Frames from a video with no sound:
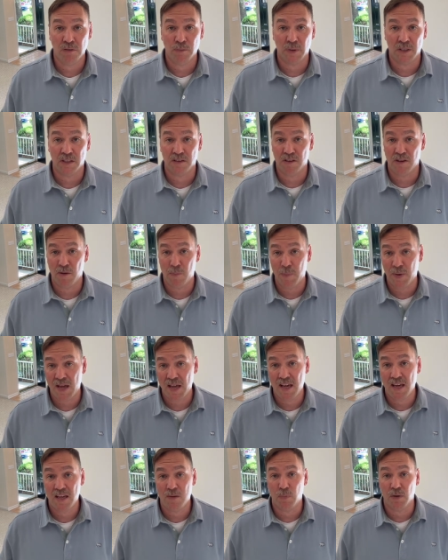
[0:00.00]
because of the
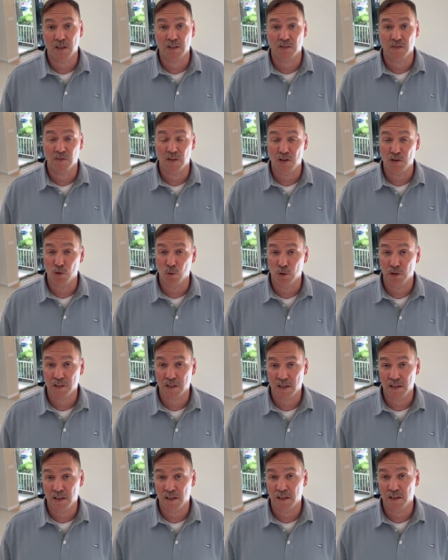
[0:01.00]
bay, because of the York
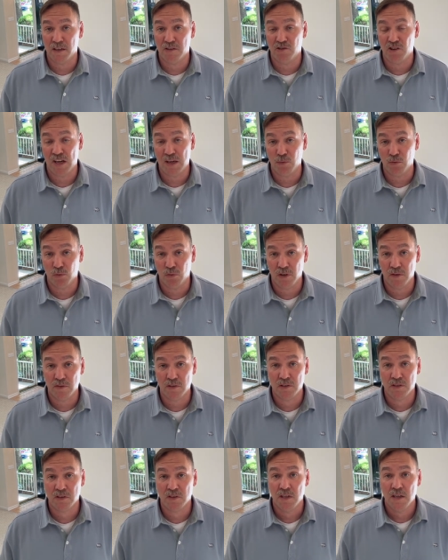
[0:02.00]
and James
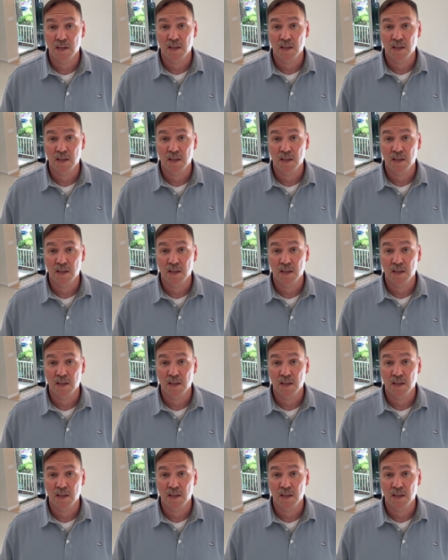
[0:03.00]
rivers.